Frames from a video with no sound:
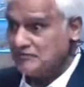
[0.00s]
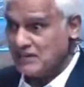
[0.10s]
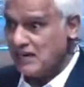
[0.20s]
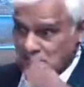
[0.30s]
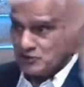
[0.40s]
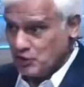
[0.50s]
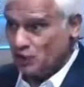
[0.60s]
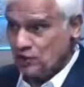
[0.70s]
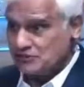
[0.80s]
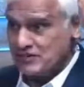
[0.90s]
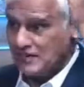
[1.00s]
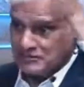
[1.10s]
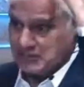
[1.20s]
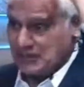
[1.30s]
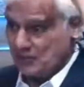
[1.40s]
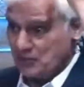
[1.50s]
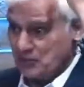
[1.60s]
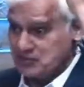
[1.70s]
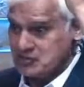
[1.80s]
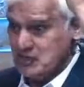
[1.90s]
The health law, the healthcare
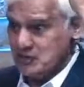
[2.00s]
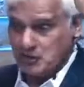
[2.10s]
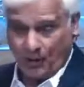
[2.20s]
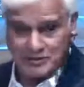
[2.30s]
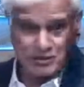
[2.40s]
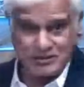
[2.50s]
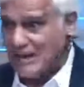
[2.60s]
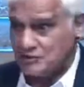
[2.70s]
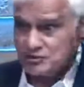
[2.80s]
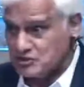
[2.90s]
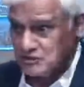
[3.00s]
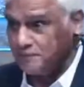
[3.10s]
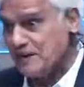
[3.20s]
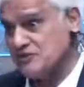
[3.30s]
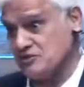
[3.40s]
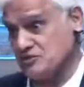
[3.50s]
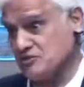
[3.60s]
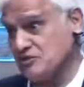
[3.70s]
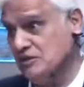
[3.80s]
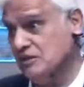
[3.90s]
laws go into thousands of pages.